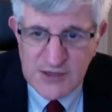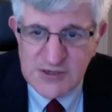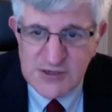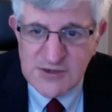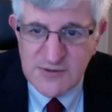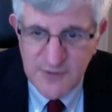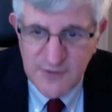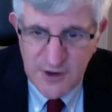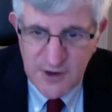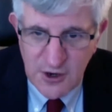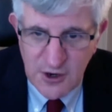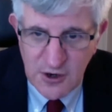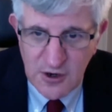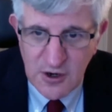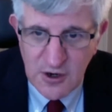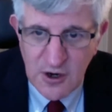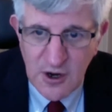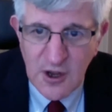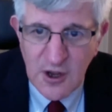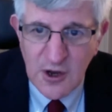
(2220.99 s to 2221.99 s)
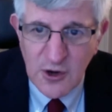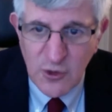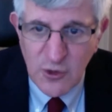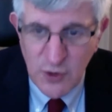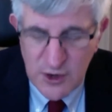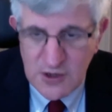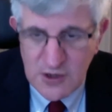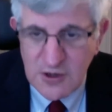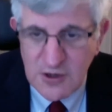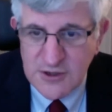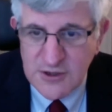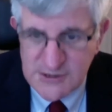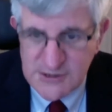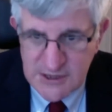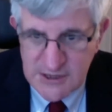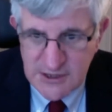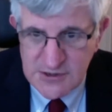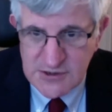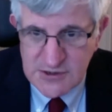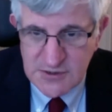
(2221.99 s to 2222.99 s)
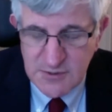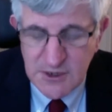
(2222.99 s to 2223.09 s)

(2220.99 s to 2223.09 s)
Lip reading: severe critical disease,